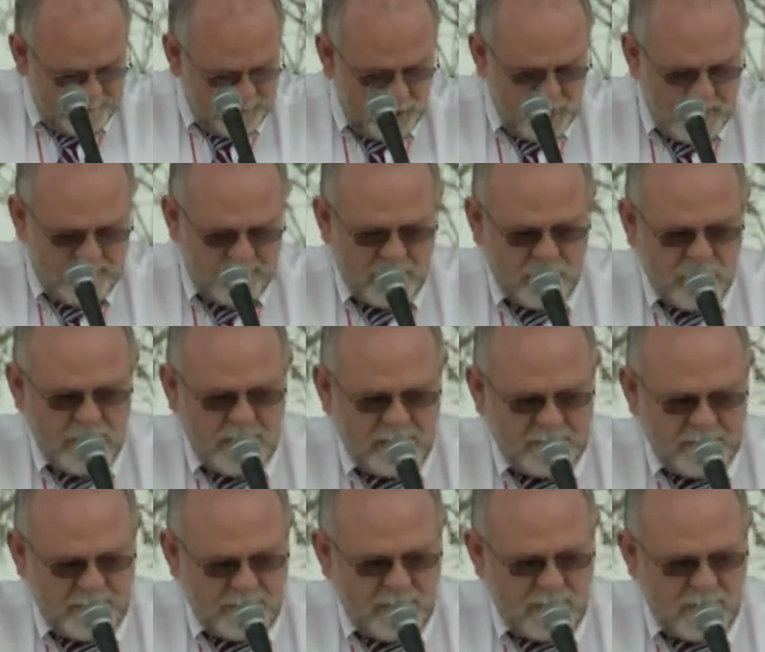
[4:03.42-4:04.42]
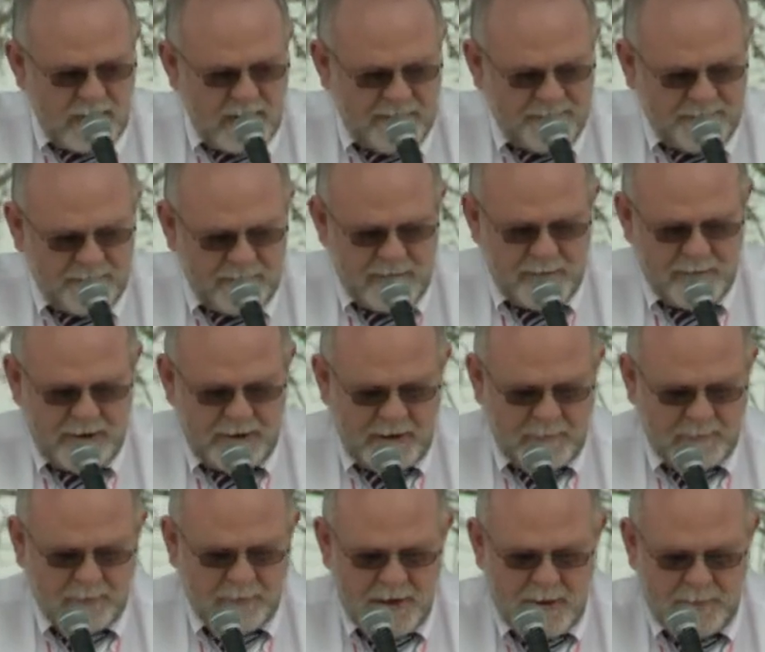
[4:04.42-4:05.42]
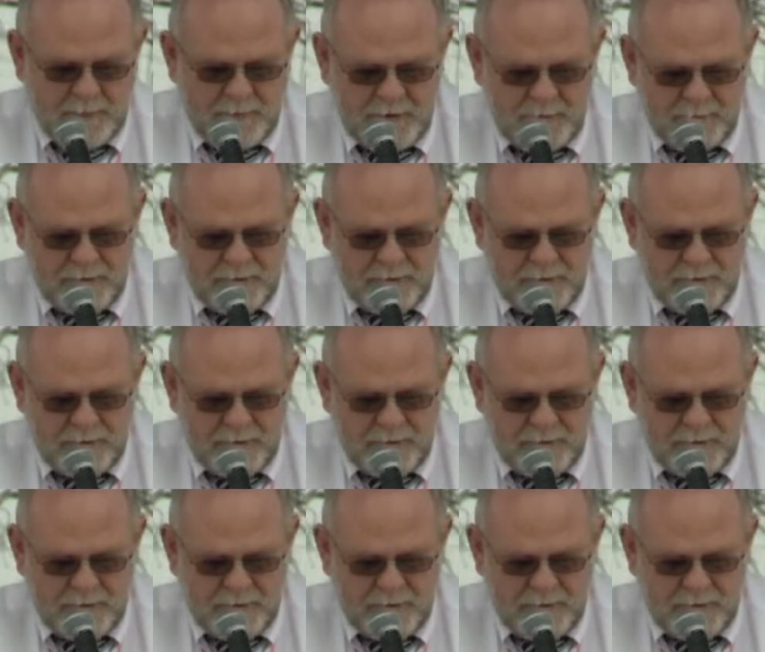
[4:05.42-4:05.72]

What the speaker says: You have the right to your life, liberty, and property,